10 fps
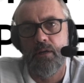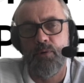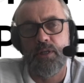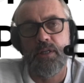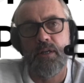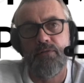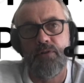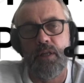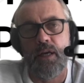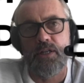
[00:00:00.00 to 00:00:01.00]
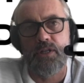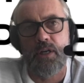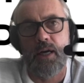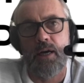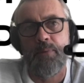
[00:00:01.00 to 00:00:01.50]
We didn't after the Asian
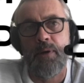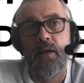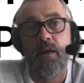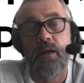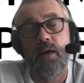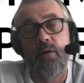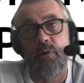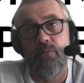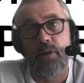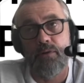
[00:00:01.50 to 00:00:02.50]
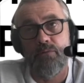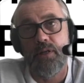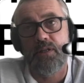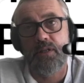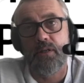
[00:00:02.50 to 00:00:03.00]
Cup, and we run the
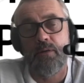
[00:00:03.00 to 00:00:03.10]
risk,